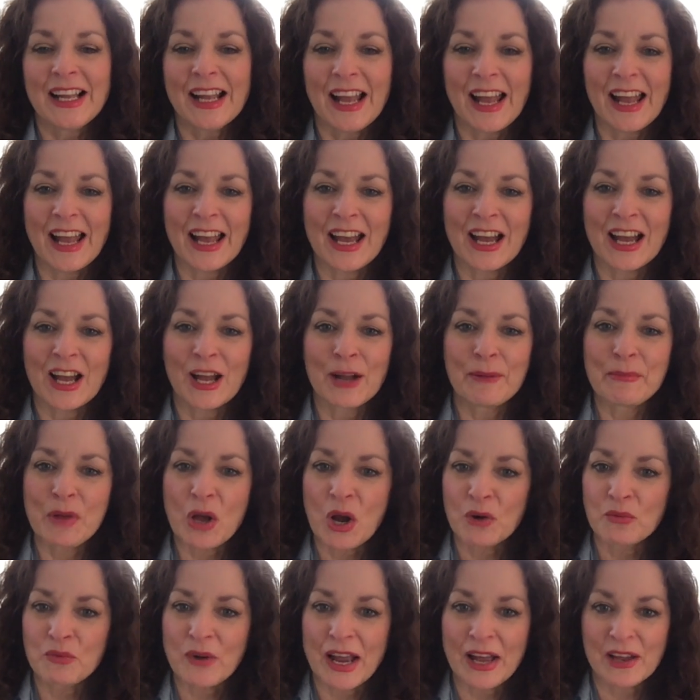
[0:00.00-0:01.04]

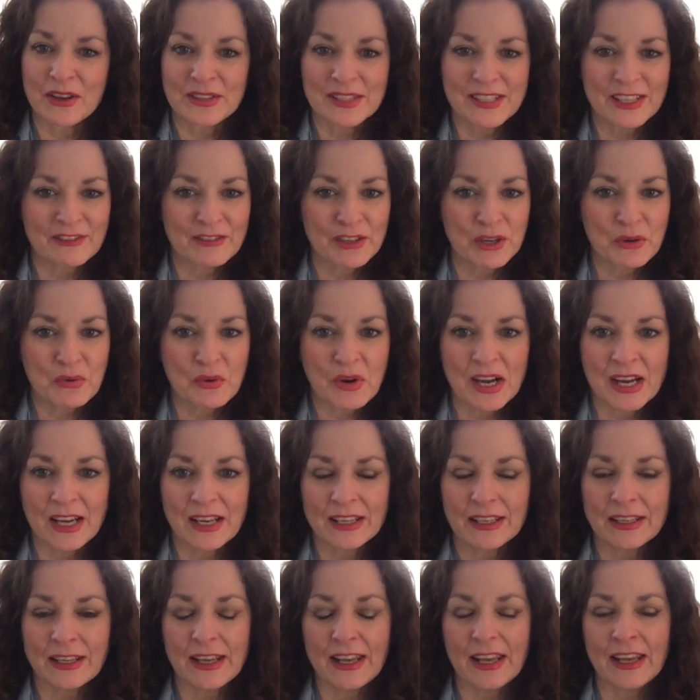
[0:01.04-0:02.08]
around
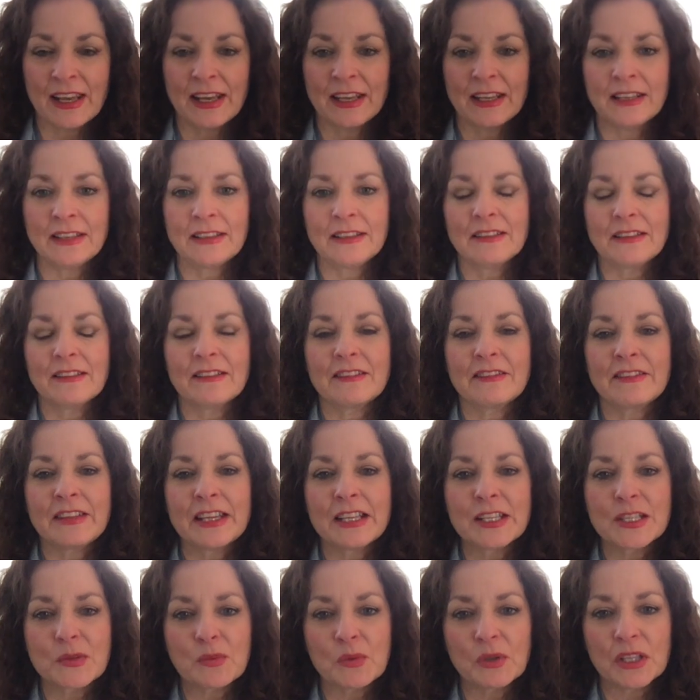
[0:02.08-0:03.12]
everyone, and
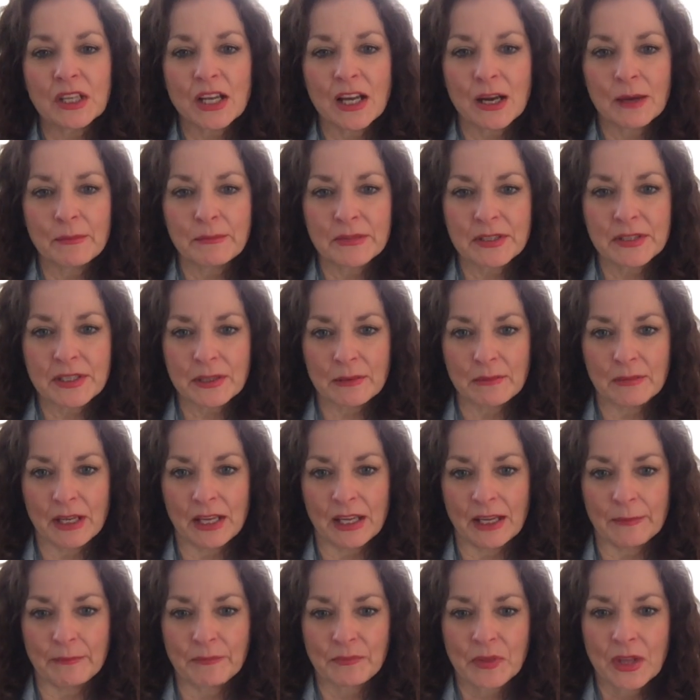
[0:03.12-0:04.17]
things will come to
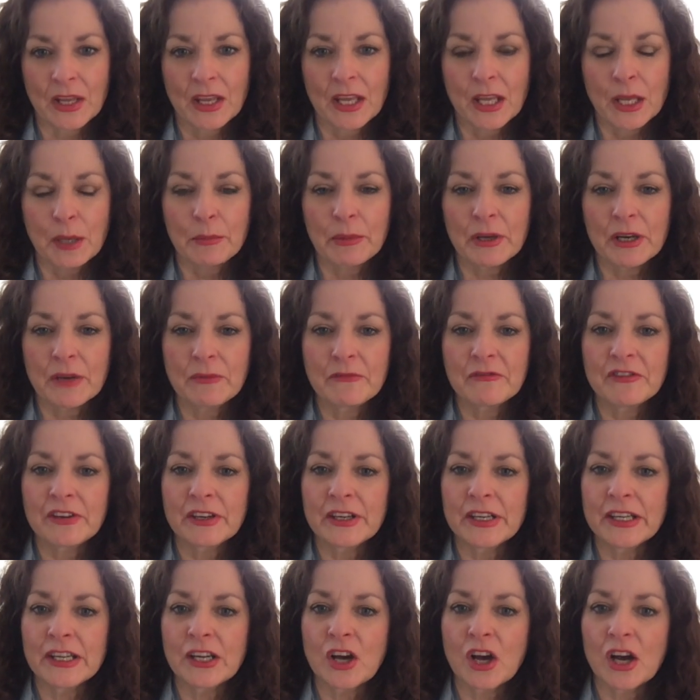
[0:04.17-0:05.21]
me. But I'm
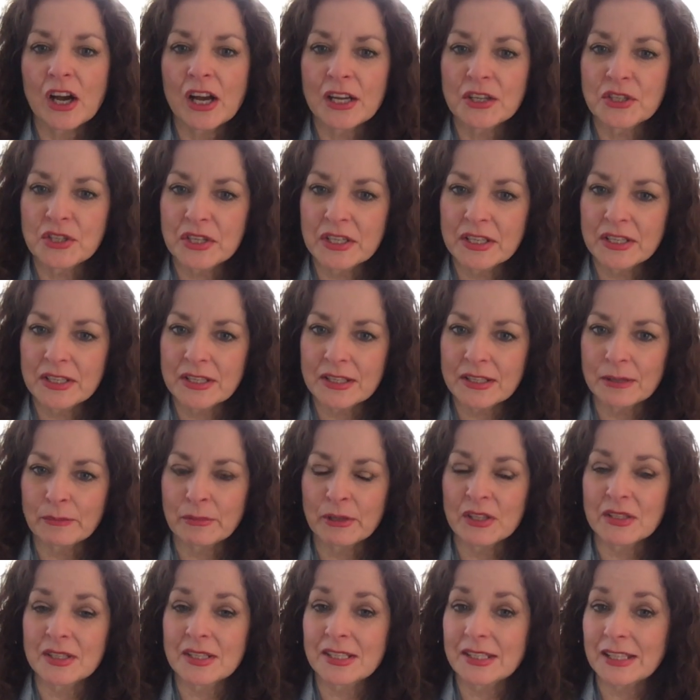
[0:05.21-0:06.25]
very cautious
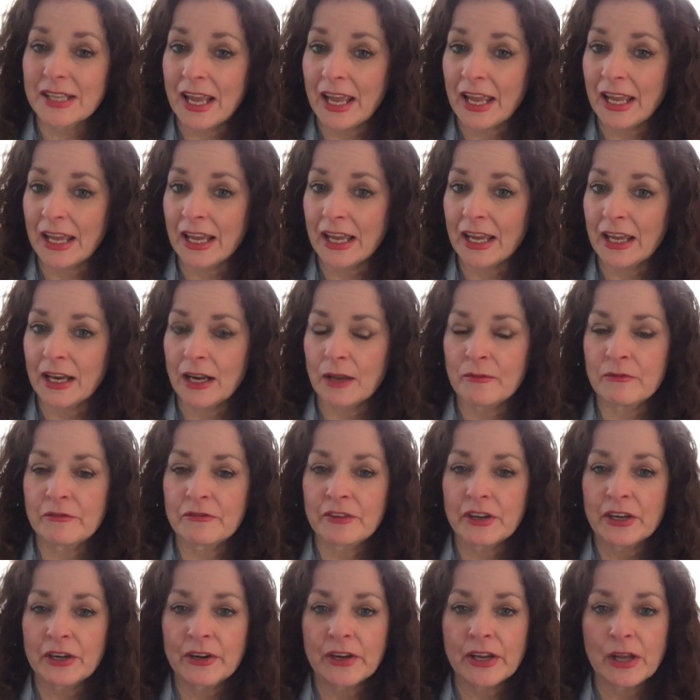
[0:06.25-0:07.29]
about saying it. I'm
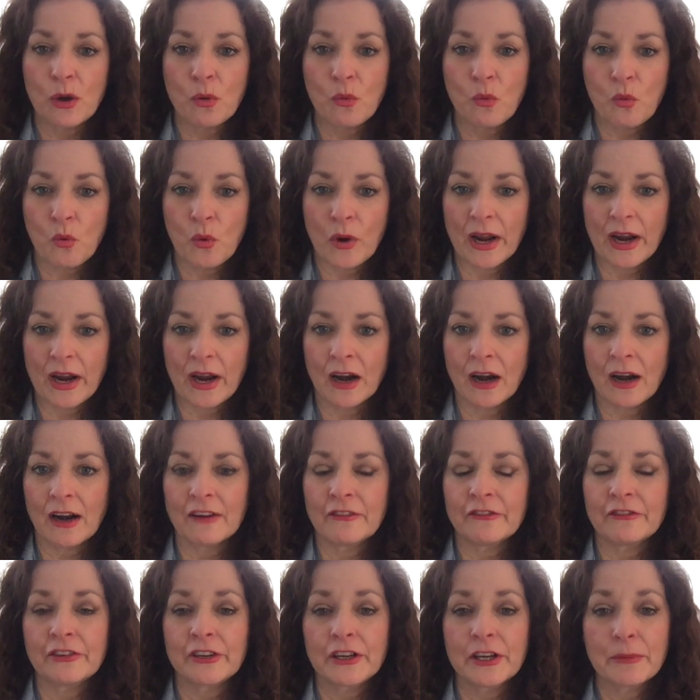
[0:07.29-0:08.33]
very aware and
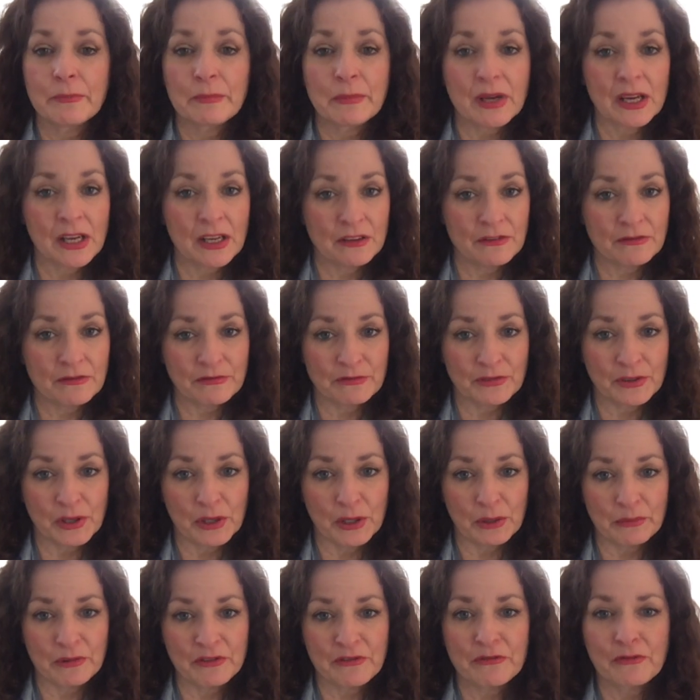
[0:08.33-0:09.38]
very mindful
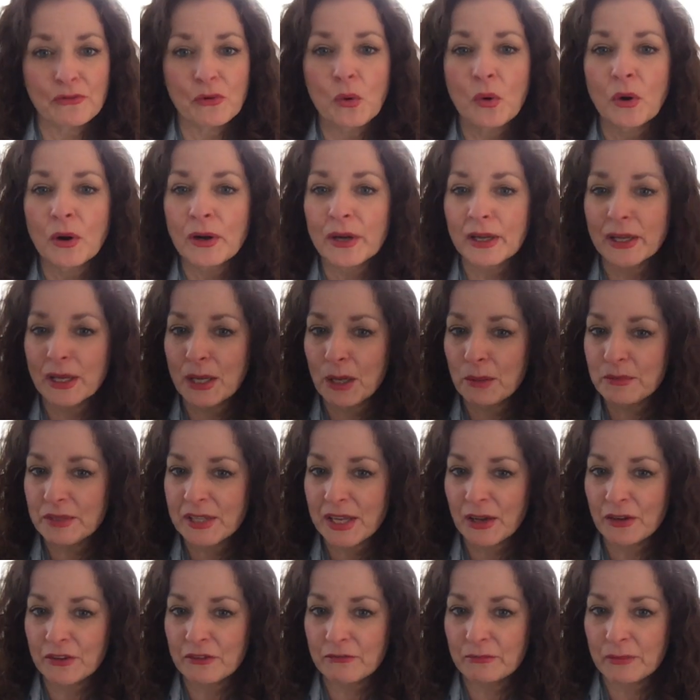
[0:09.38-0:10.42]
before it comes
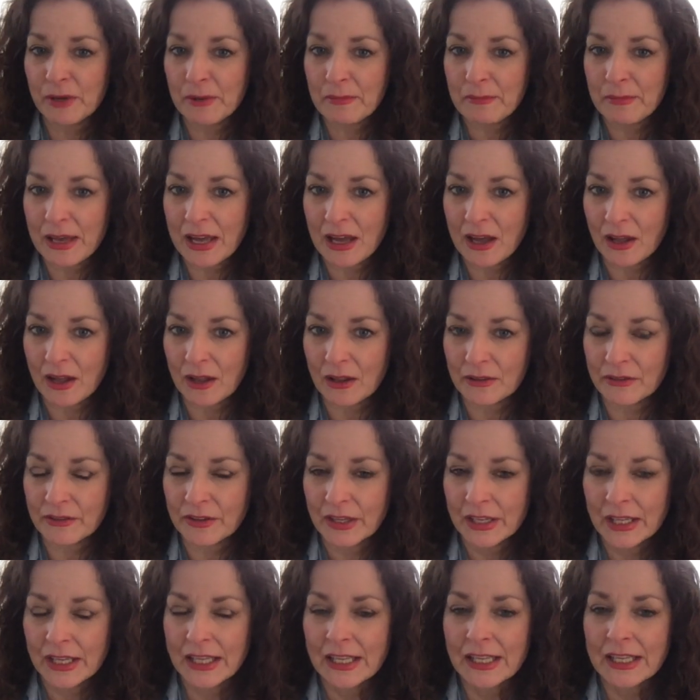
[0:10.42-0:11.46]
out of my mouth.
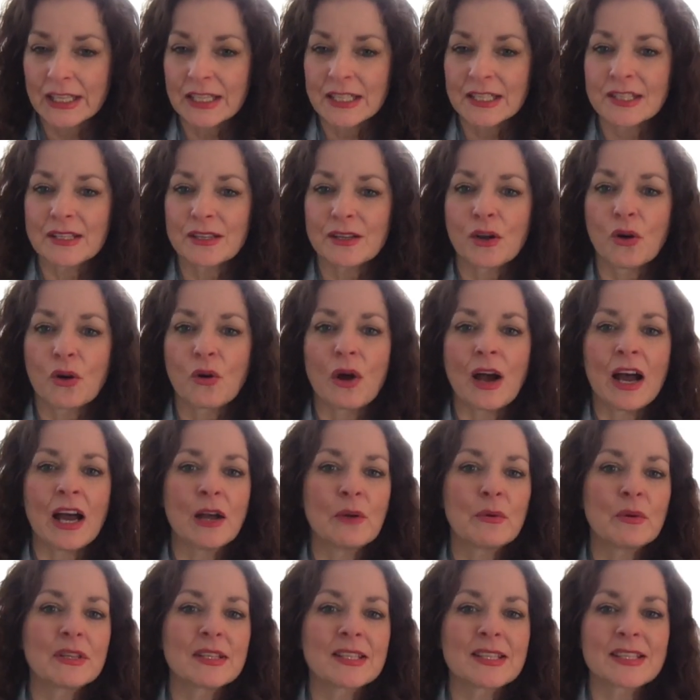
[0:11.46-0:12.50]
So I
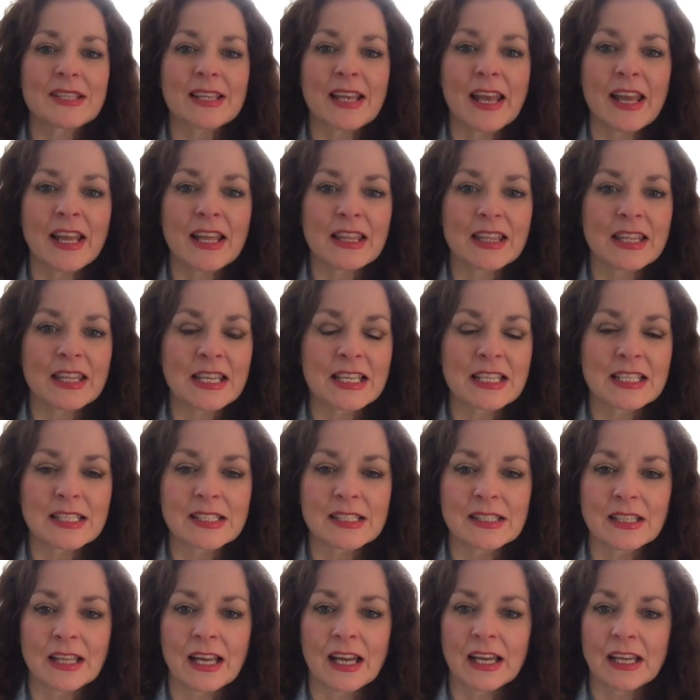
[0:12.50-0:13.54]
will say things
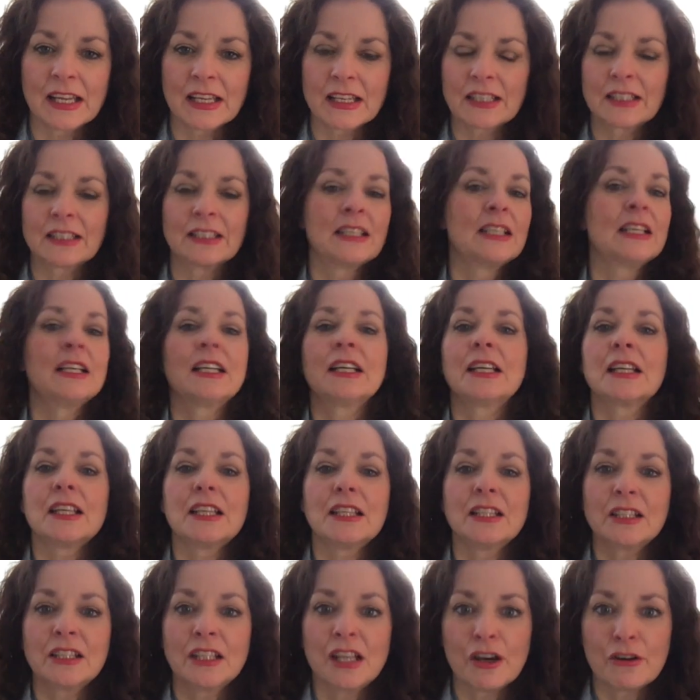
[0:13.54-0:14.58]
like,
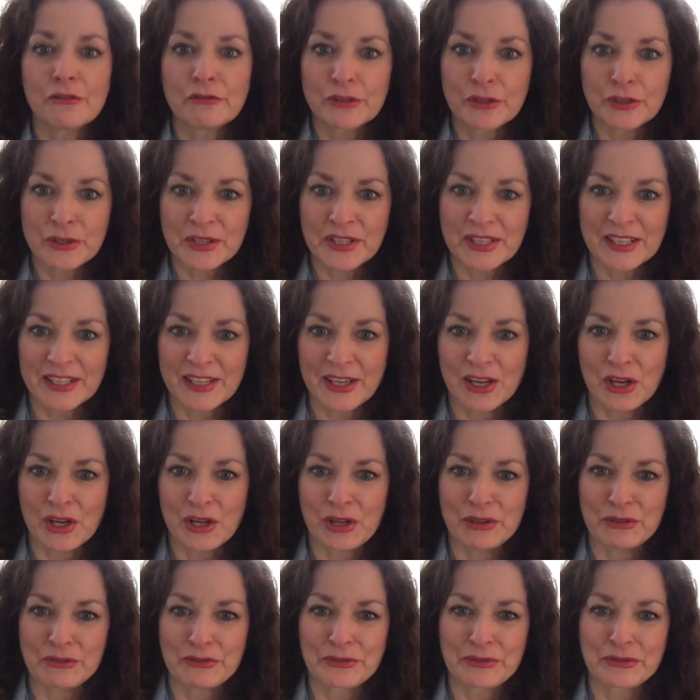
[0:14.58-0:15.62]
love
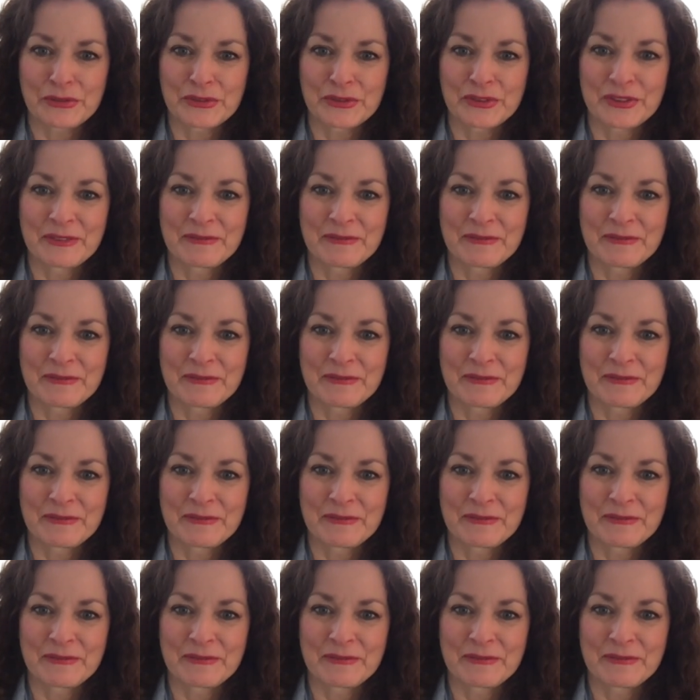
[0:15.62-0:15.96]
yourself.